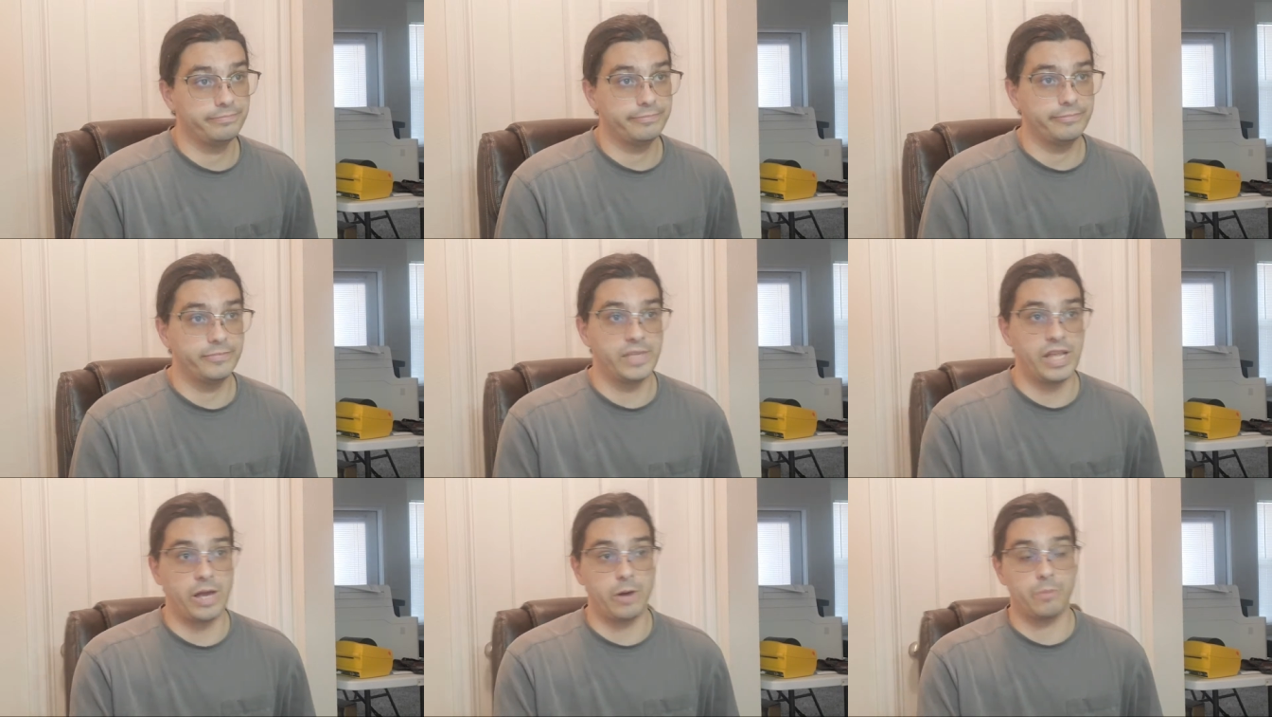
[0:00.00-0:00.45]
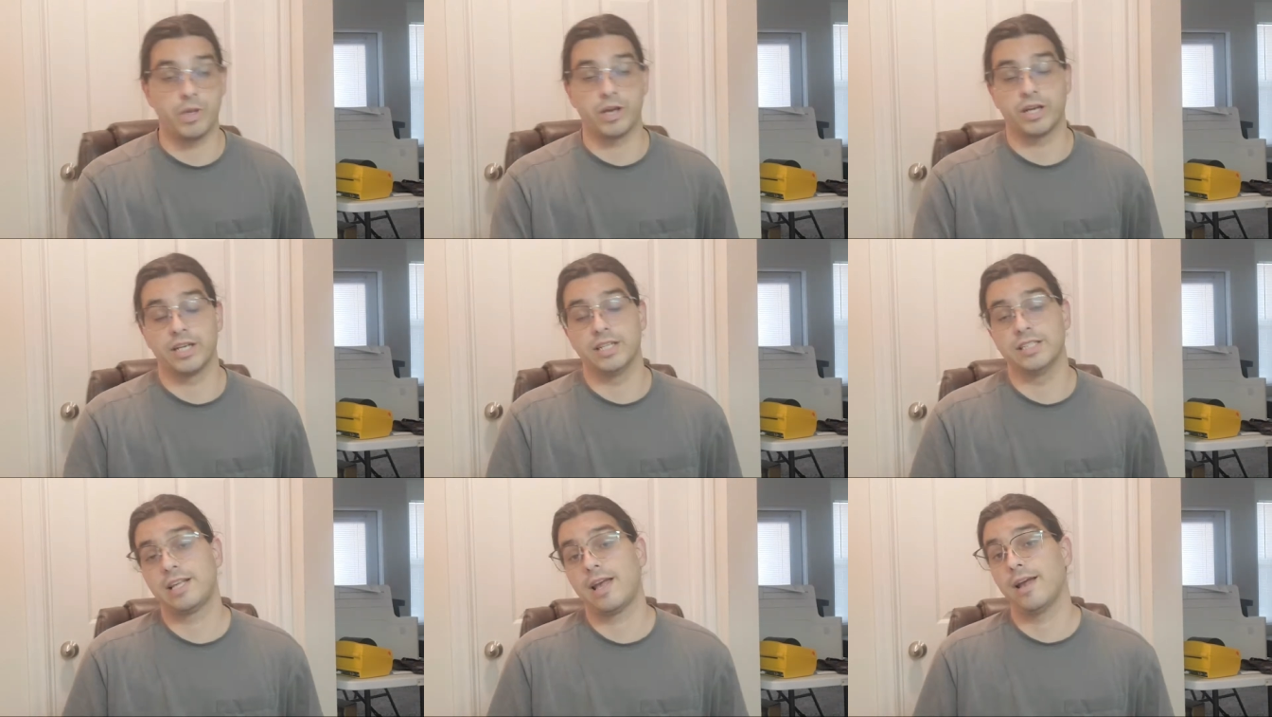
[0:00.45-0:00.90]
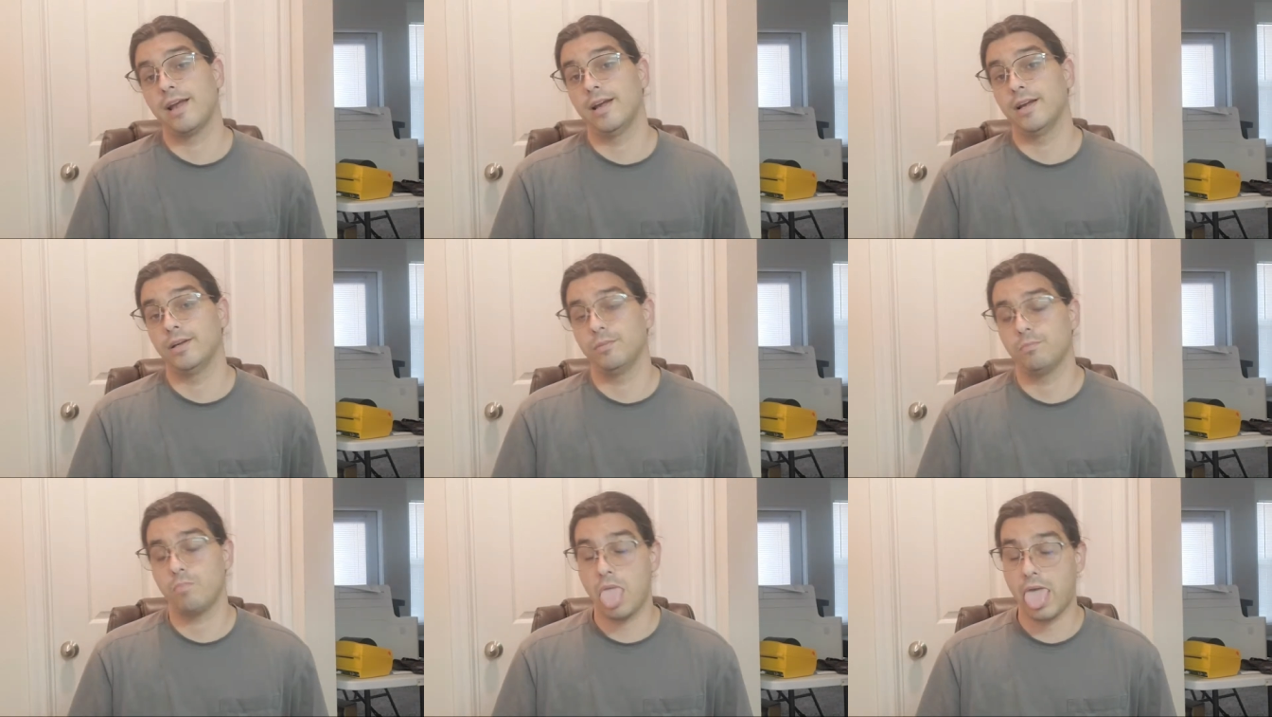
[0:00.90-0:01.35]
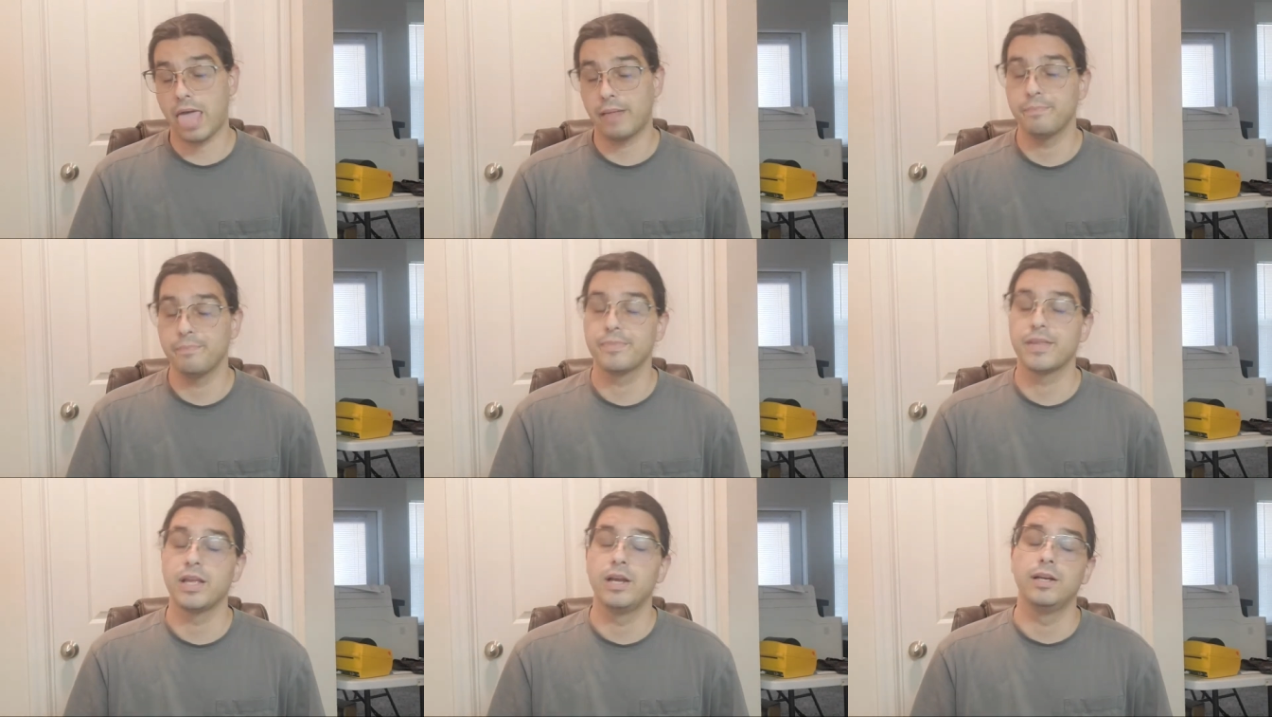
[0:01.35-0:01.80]
I'm not going to
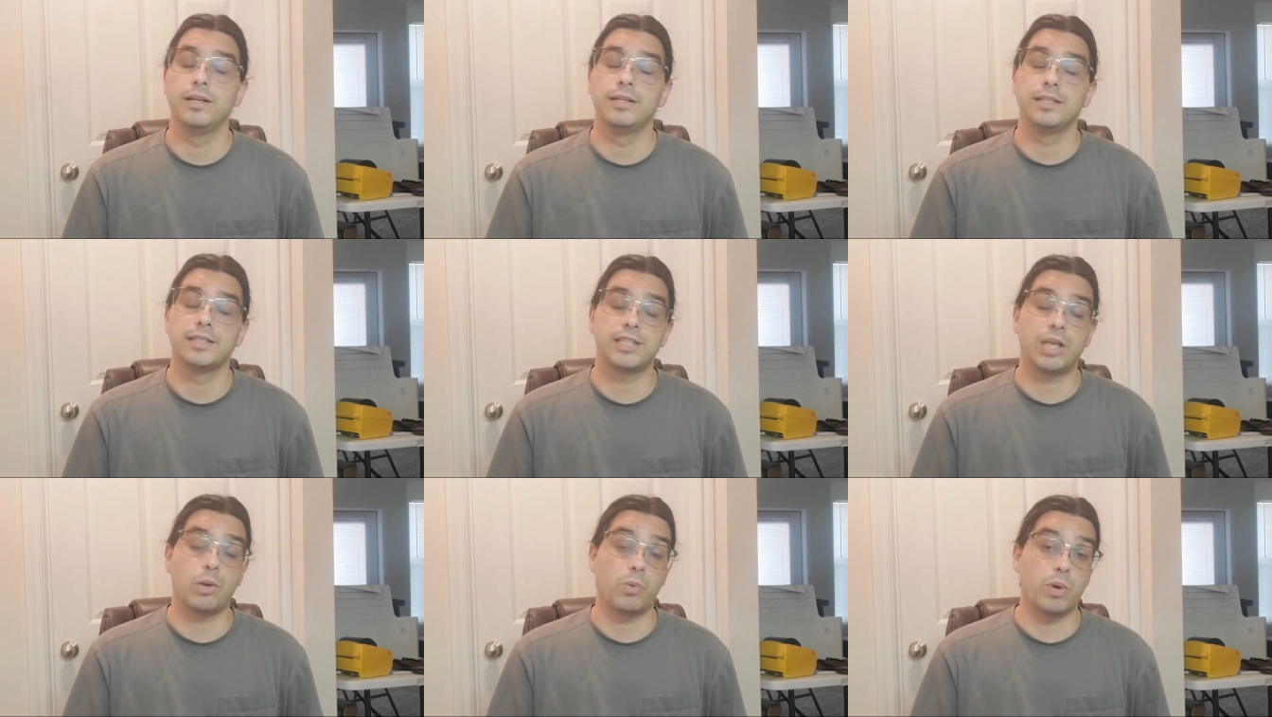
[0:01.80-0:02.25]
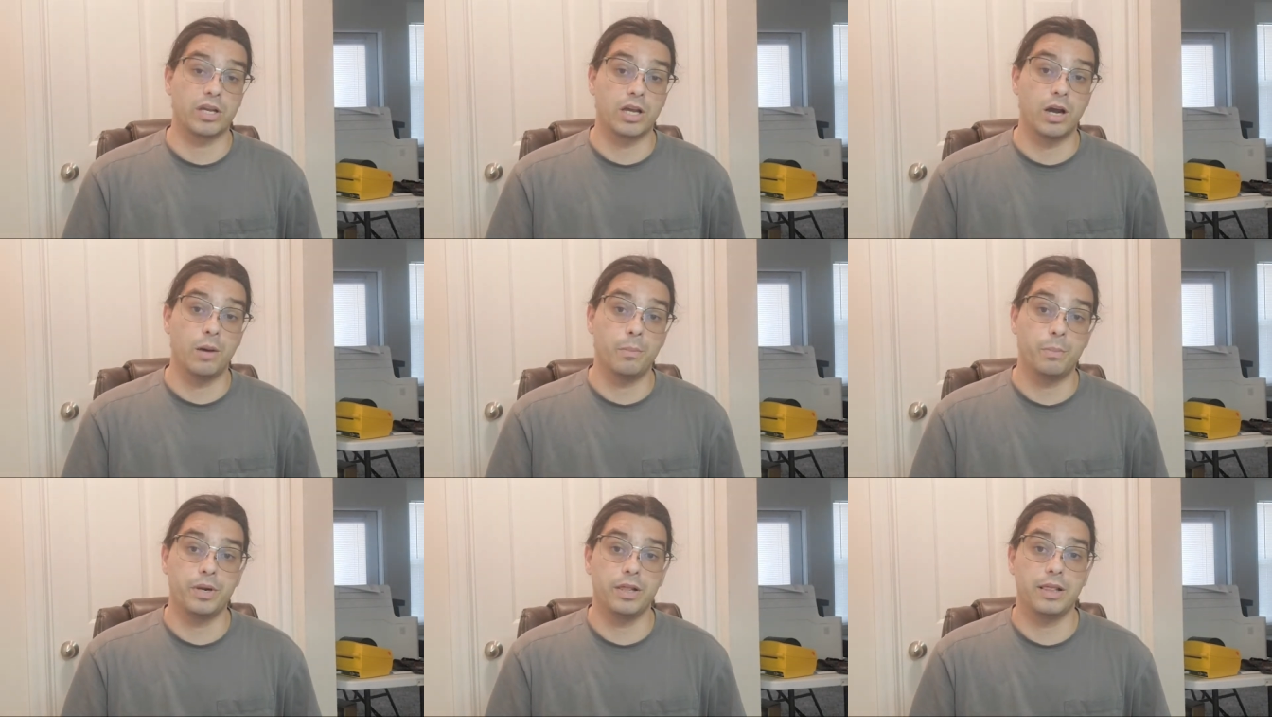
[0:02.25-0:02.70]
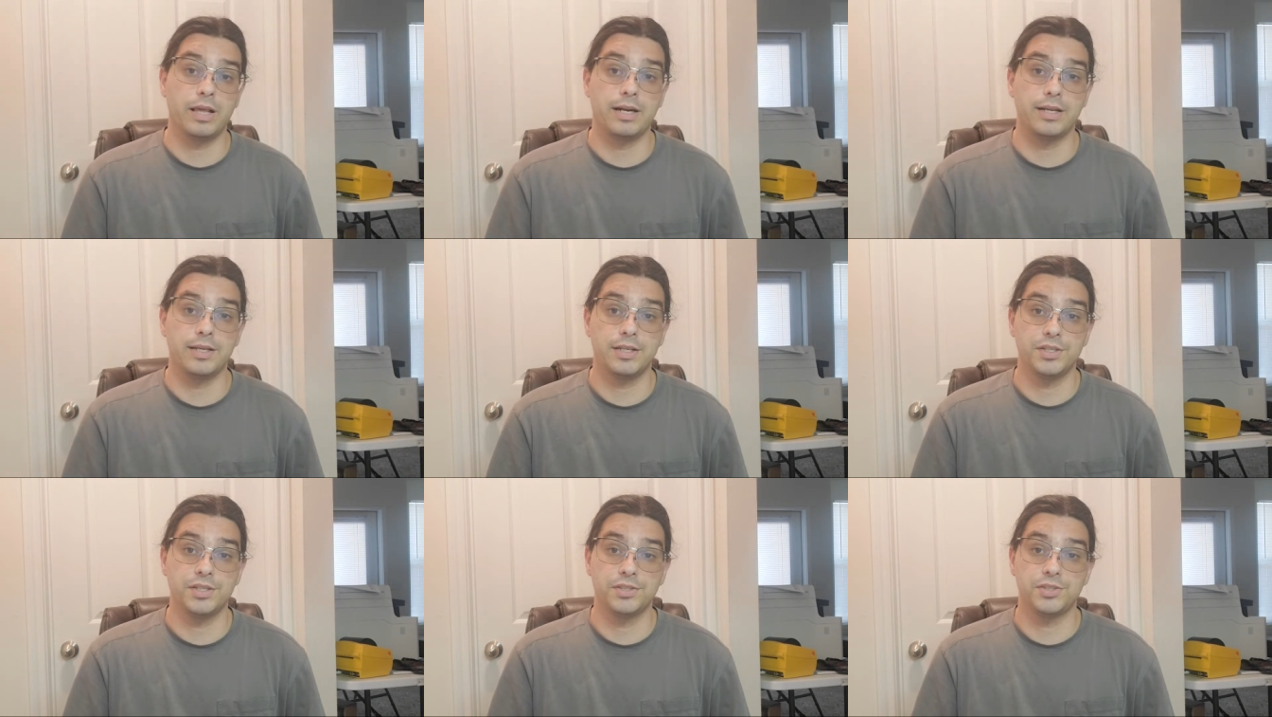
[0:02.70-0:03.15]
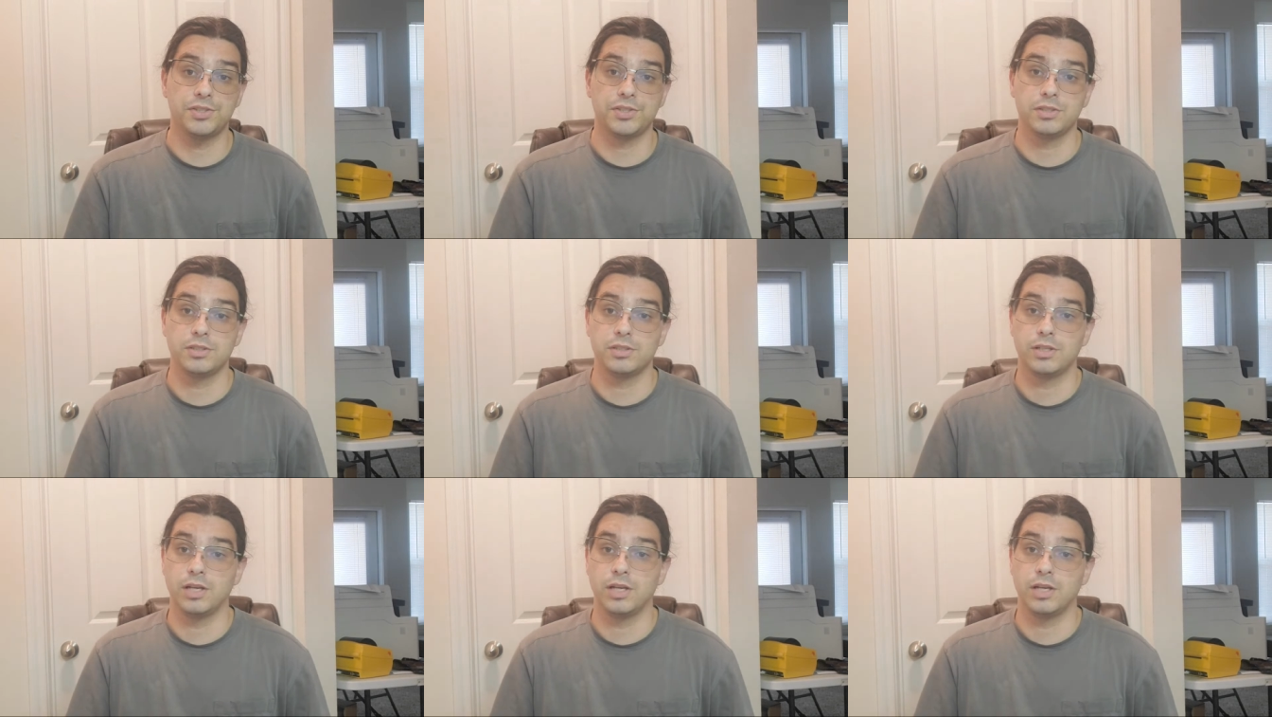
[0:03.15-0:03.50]
say what company that is.